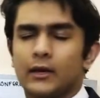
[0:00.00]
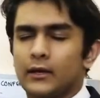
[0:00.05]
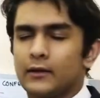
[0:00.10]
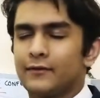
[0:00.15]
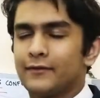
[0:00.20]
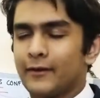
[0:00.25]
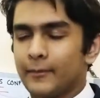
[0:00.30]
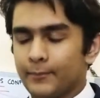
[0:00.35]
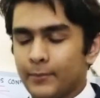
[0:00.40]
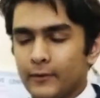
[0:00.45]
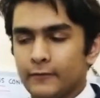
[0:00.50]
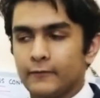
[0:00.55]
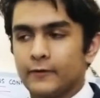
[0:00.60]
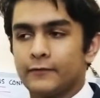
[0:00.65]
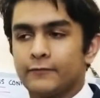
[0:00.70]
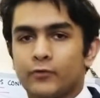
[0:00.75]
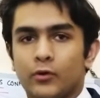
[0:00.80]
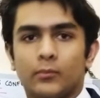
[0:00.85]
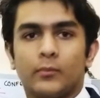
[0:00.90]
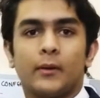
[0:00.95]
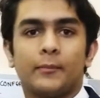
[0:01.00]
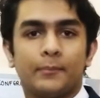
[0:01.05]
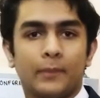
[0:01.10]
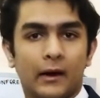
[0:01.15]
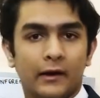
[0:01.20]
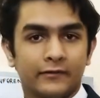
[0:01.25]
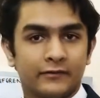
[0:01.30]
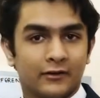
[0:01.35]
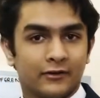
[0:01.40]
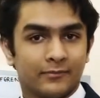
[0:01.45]
in simple words, from my
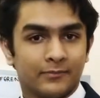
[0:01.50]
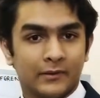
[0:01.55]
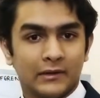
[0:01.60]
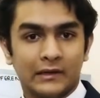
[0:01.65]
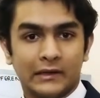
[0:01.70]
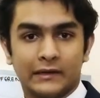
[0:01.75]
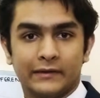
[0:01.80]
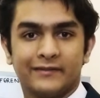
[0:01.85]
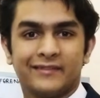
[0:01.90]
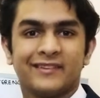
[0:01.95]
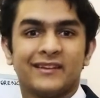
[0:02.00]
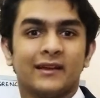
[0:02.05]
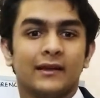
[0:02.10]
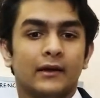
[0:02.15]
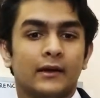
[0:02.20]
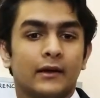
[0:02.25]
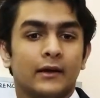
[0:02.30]
past experience,